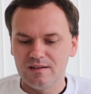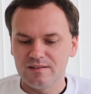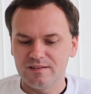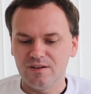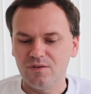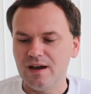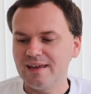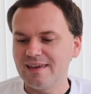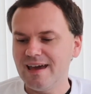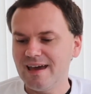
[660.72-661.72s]
So
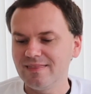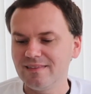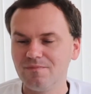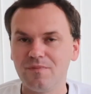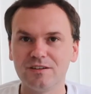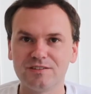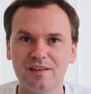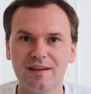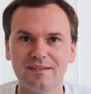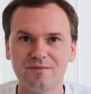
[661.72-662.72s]
again, much
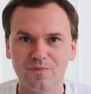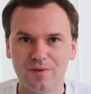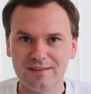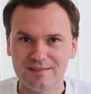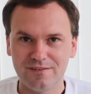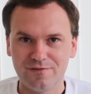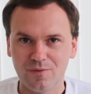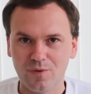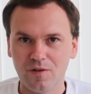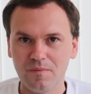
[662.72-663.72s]
like I said for
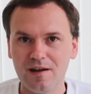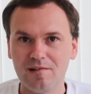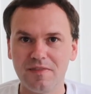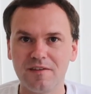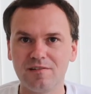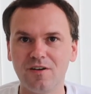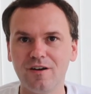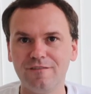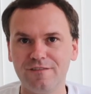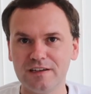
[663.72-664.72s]
Walmart, they're
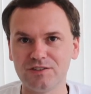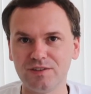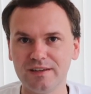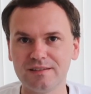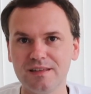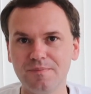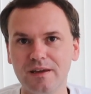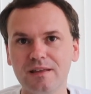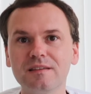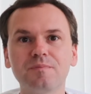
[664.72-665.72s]
not official Disney
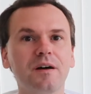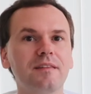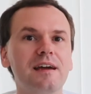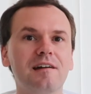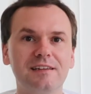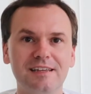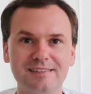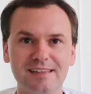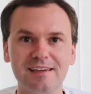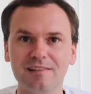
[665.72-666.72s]
pins, but they are
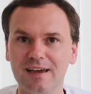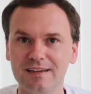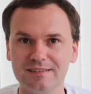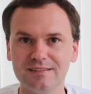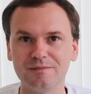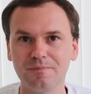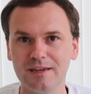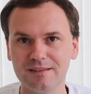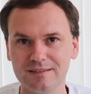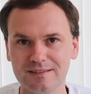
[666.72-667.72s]
Disney licensed
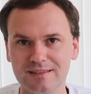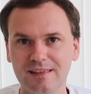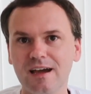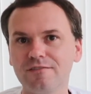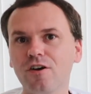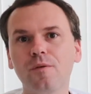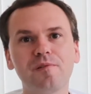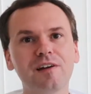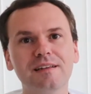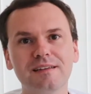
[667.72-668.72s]
pins. They have
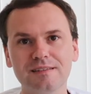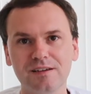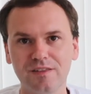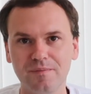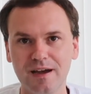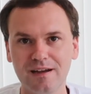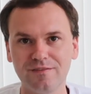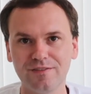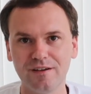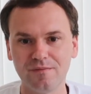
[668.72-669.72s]
copyright Disney on the back
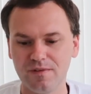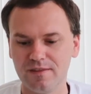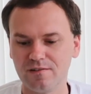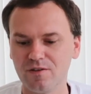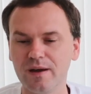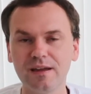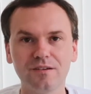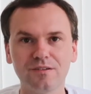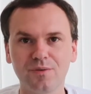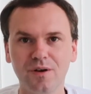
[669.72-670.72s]
of them, and they're quite
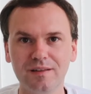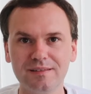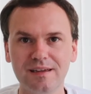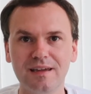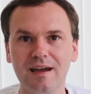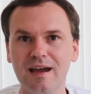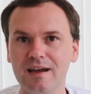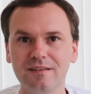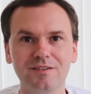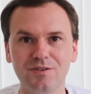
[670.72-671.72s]
good quality,
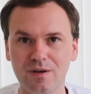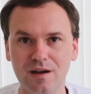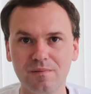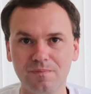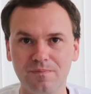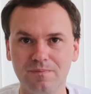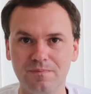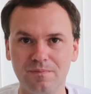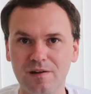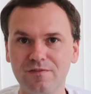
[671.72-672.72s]
and you are
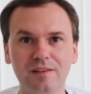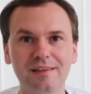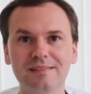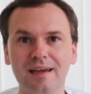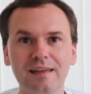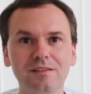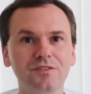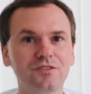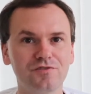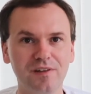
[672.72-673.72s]
perfectly
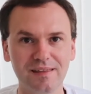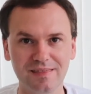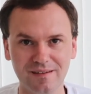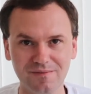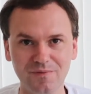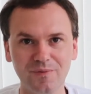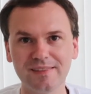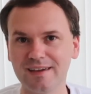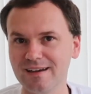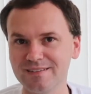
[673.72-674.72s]
entitled to trade them
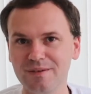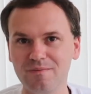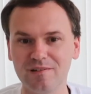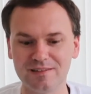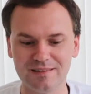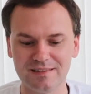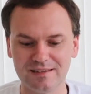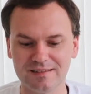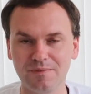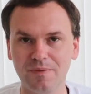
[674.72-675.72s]
with cast members in the
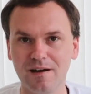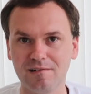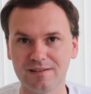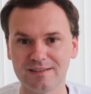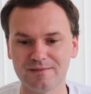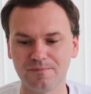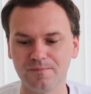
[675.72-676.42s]
Disney parks.